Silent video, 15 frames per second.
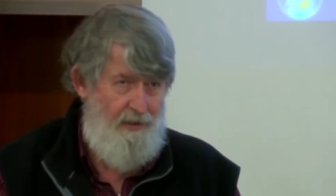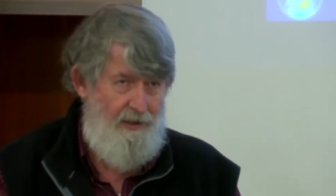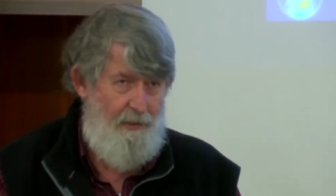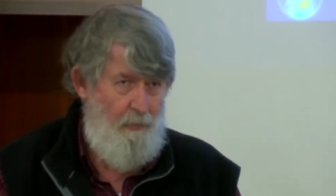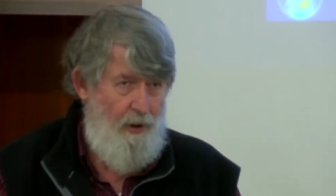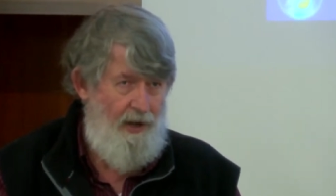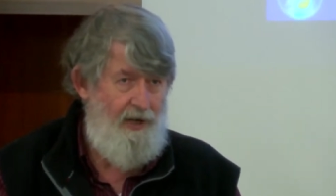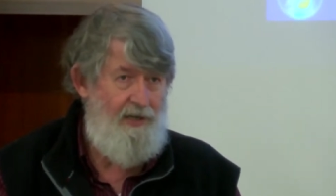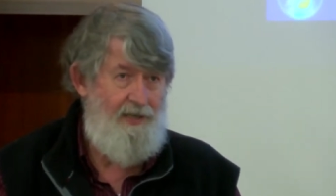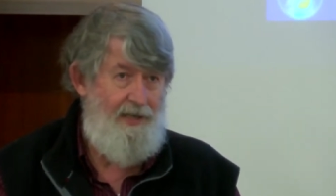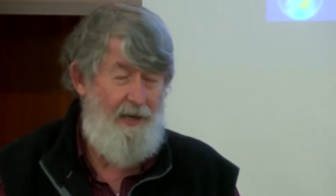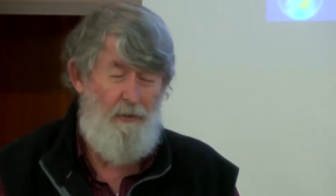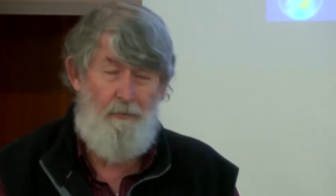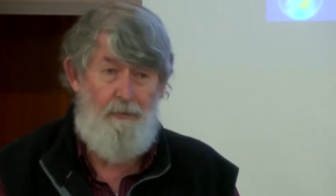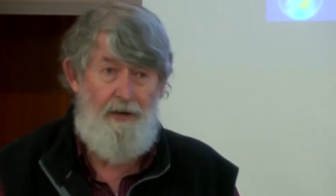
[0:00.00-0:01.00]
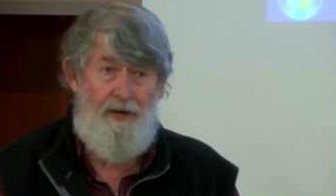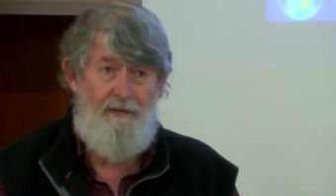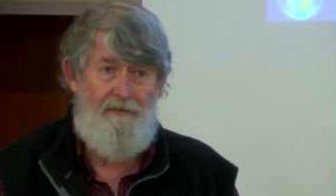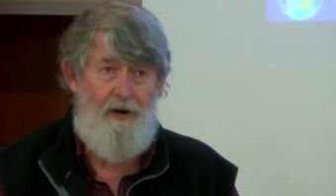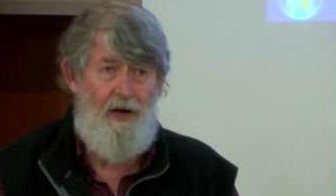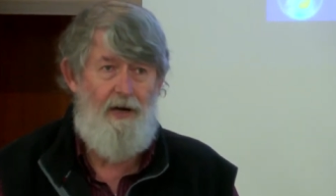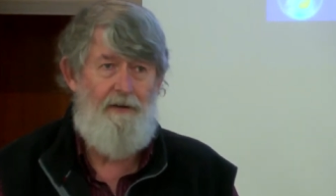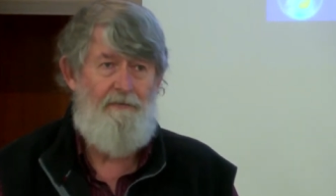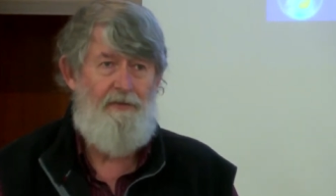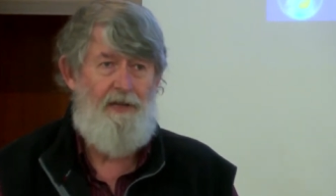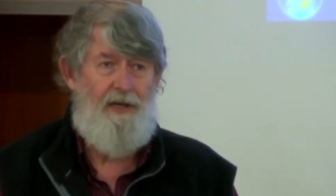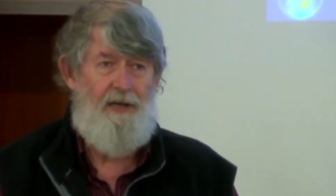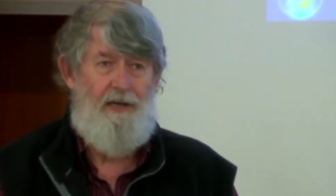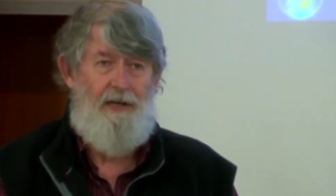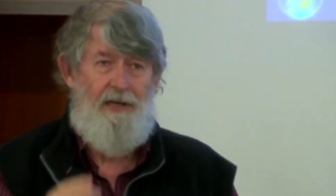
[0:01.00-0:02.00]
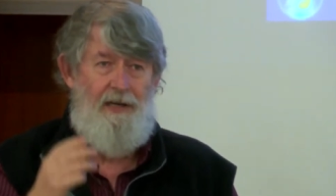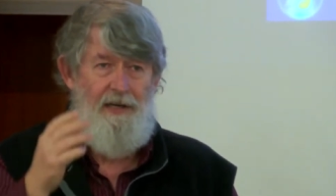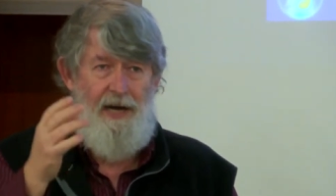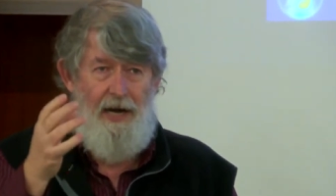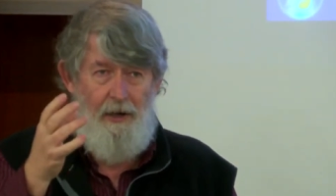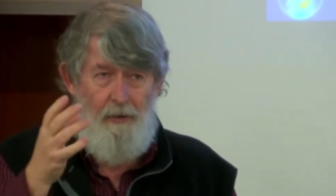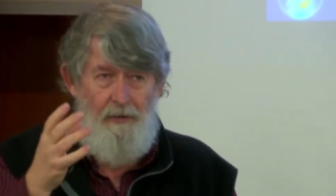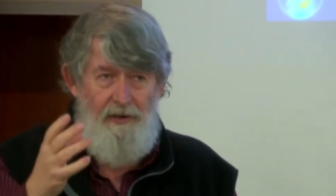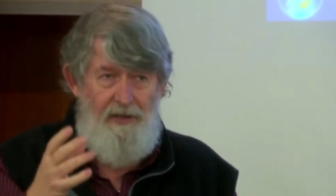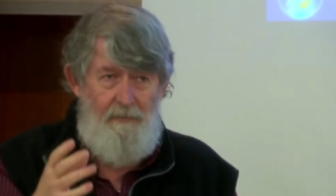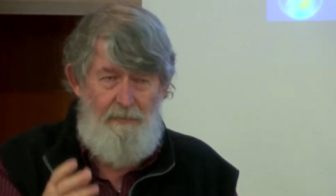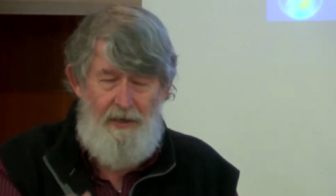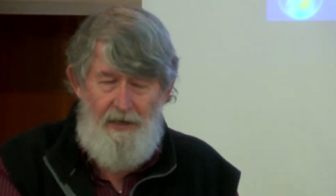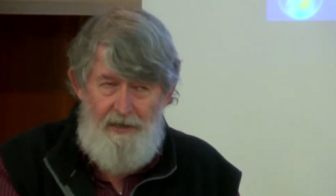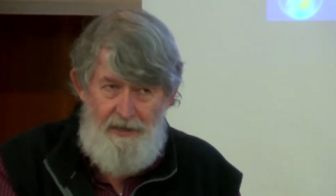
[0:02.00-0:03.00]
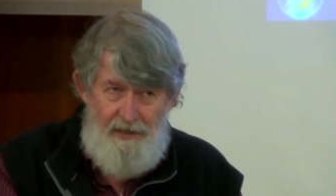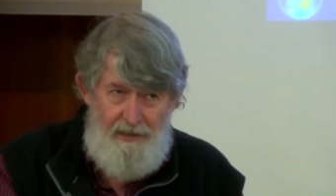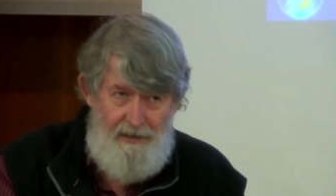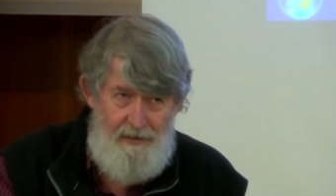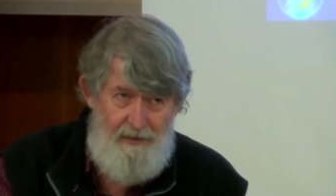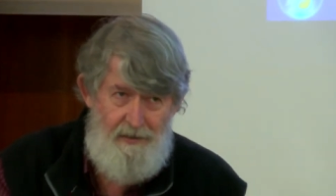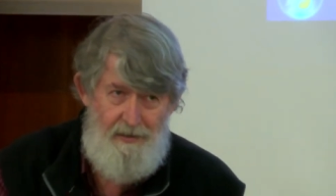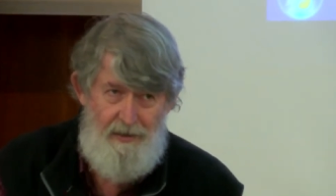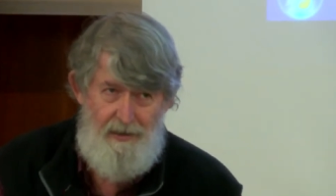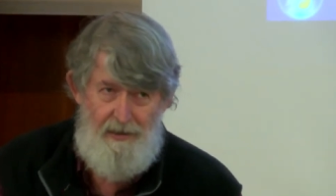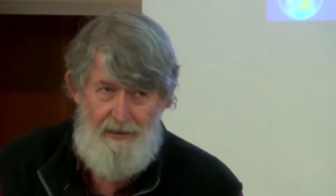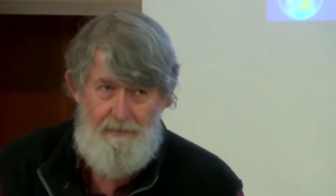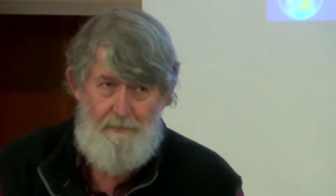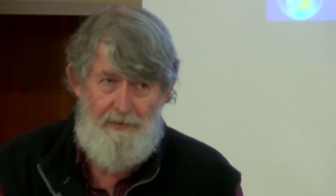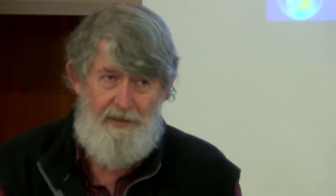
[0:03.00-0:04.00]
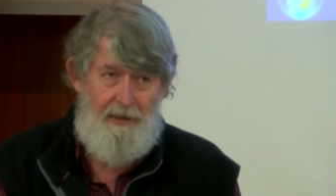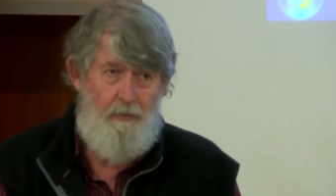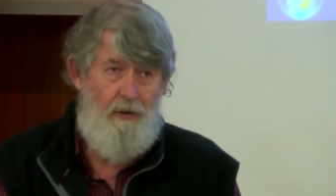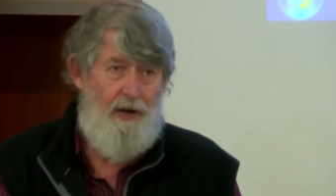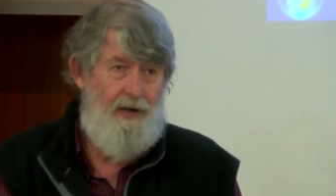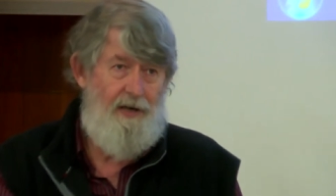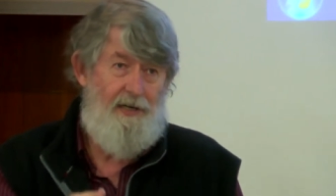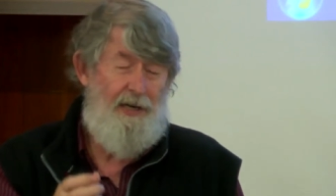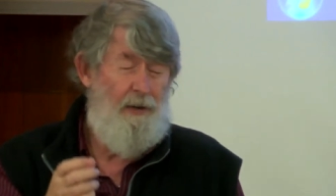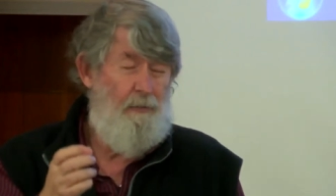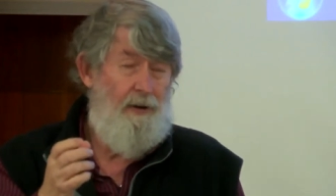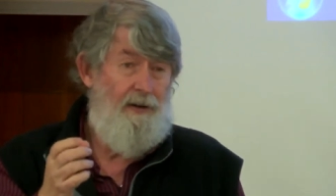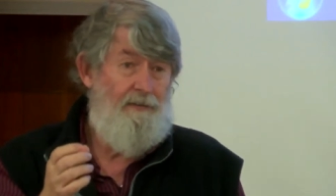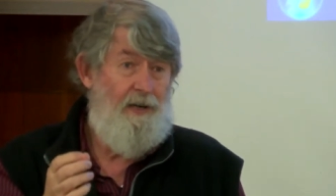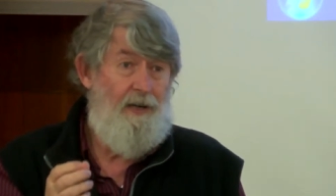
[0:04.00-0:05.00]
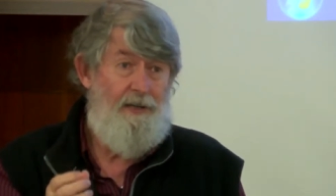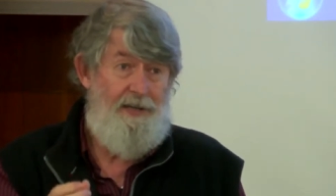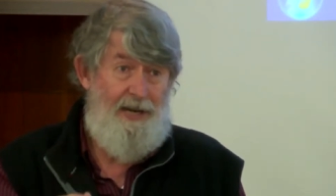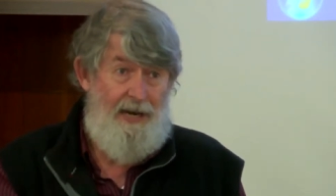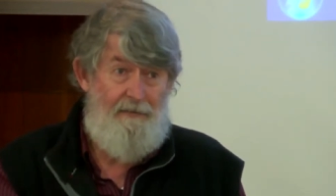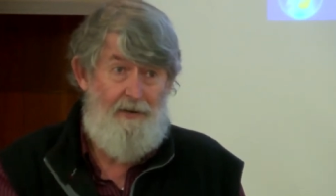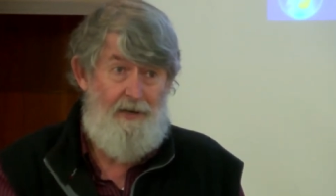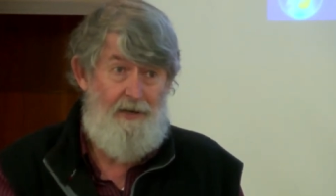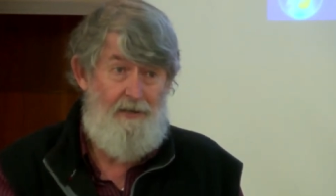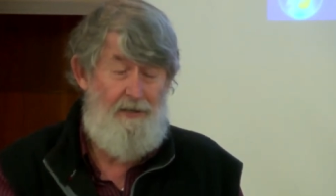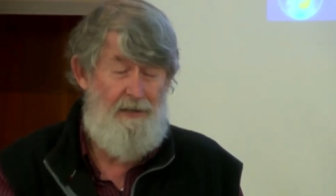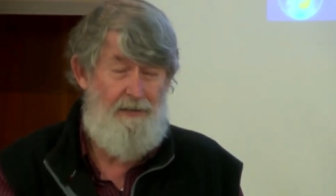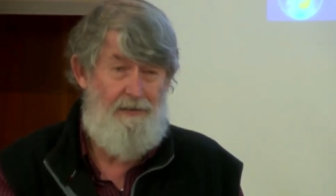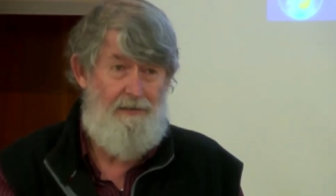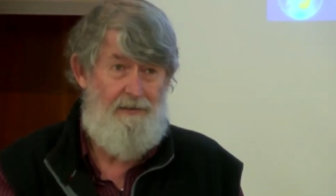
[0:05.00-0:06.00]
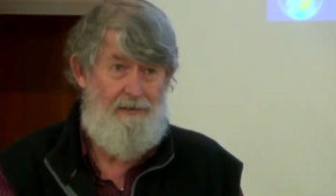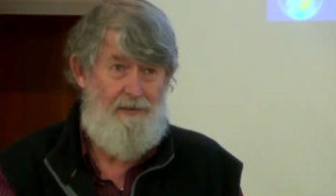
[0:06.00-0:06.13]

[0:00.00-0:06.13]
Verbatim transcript: They wanted to get rid of all of the not only the buildings, but they wanted to get rid of all the evidence